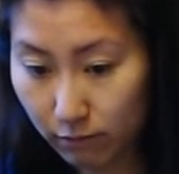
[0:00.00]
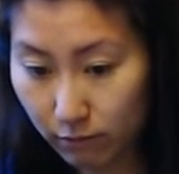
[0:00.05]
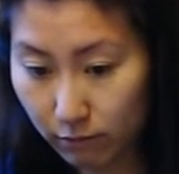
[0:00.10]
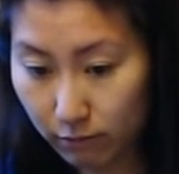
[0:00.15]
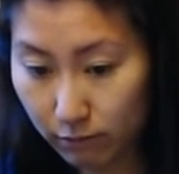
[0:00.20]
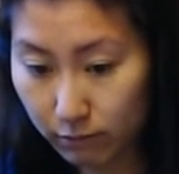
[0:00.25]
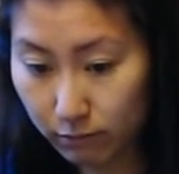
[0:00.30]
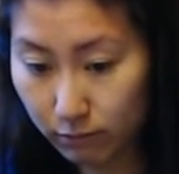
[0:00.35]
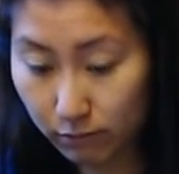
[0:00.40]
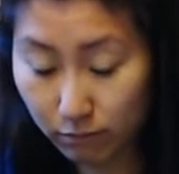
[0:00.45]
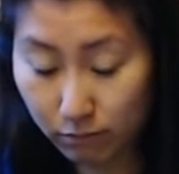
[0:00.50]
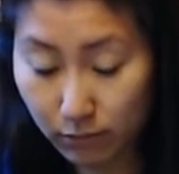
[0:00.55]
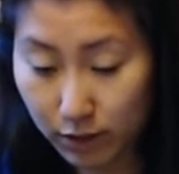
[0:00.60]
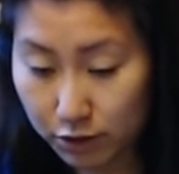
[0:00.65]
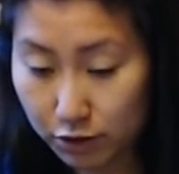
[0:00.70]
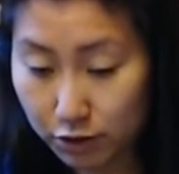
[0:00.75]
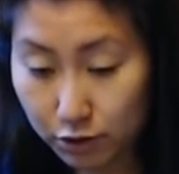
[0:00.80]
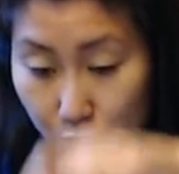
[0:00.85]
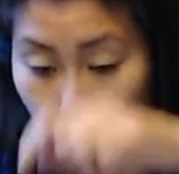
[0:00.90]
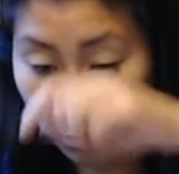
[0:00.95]
much
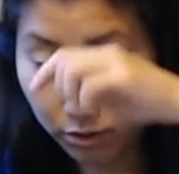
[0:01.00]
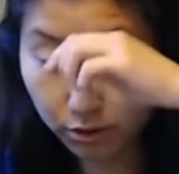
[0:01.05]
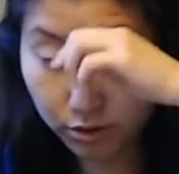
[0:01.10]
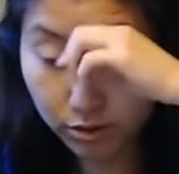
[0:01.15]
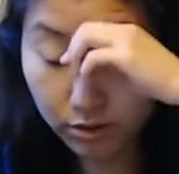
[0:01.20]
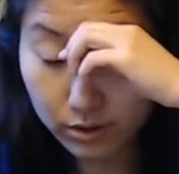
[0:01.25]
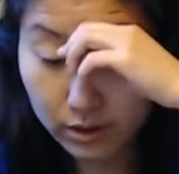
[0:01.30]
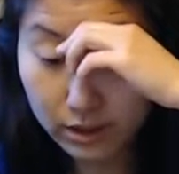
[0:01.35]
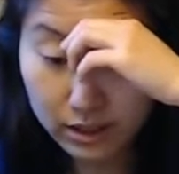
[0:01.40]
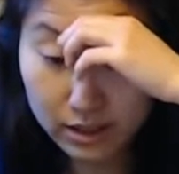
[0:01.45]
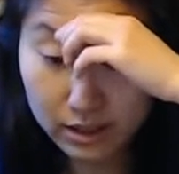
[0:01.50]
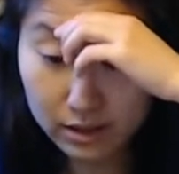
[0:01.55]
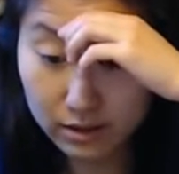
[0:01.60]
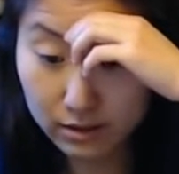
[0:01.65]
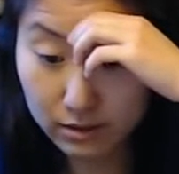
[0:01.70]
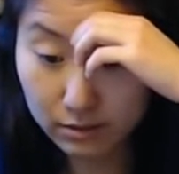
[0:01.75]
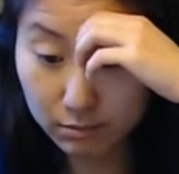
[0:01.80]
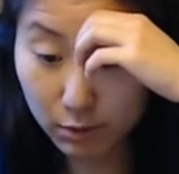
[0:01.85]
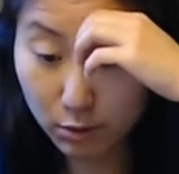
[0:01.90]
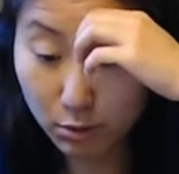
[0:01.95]
shorter.
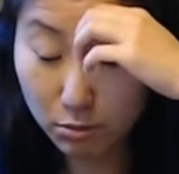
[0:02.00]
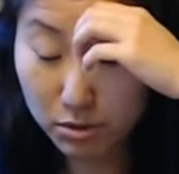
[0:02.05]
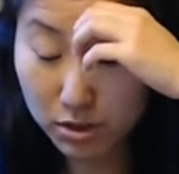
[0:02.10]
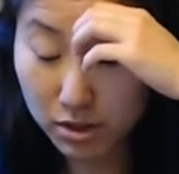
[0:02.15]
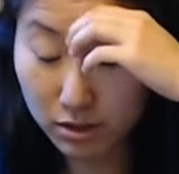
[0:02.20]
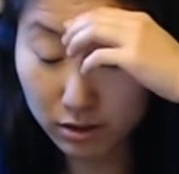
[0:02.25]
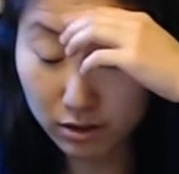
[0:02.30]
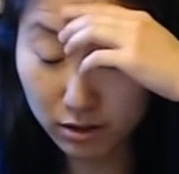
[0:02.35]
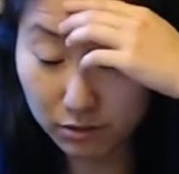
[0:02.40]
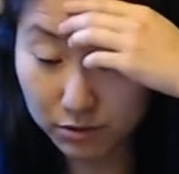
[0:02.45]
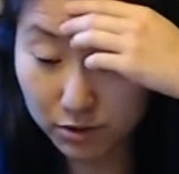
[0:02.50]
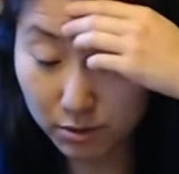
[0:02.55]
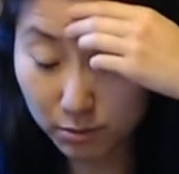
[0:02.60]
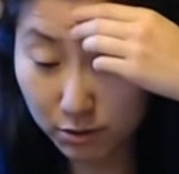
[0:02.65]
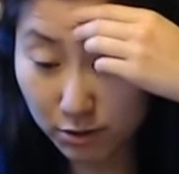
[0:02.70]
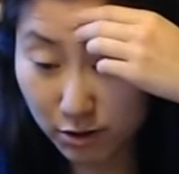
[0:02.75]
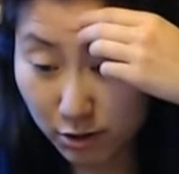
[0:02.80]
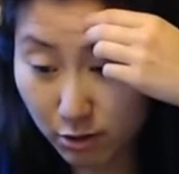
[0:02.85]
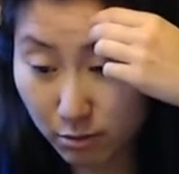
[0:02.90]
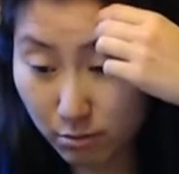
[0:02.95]
Bumblebee and Cliffjumper, they
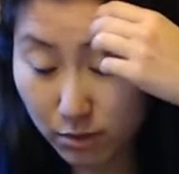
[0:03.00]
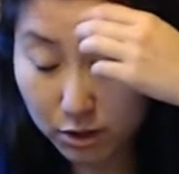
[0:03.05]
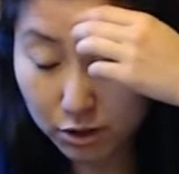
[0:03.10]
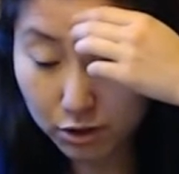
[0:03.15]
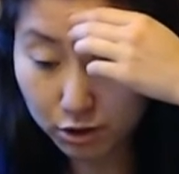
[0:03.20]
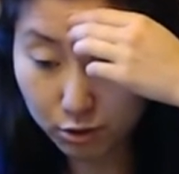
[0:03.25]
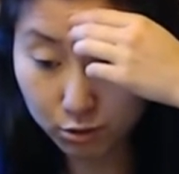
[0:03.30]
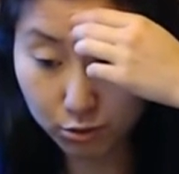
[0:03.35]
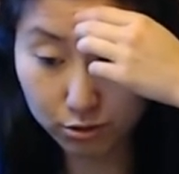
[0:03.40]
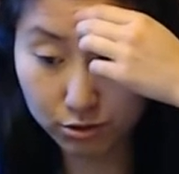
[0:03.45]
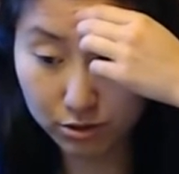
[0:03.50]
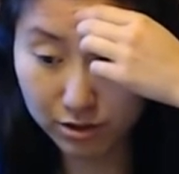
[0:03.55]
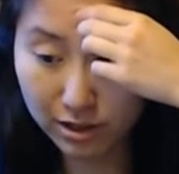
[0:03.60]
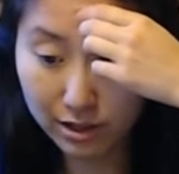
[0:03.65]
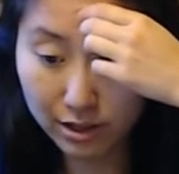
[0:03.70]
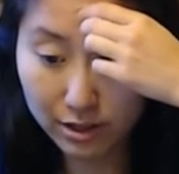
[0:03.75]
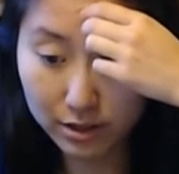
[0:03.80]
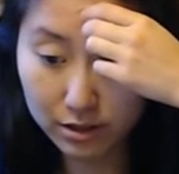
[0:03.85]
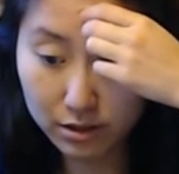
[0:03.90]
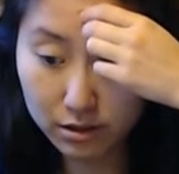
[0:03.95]
were much shorter
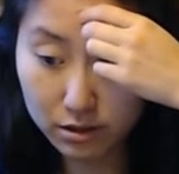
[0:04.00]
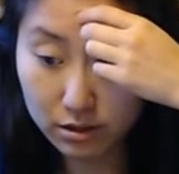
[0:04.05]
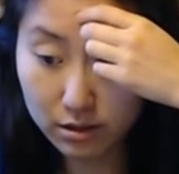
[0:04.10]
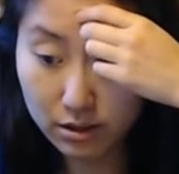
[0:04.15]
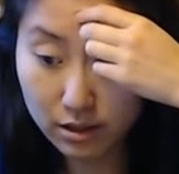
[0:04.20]
guys.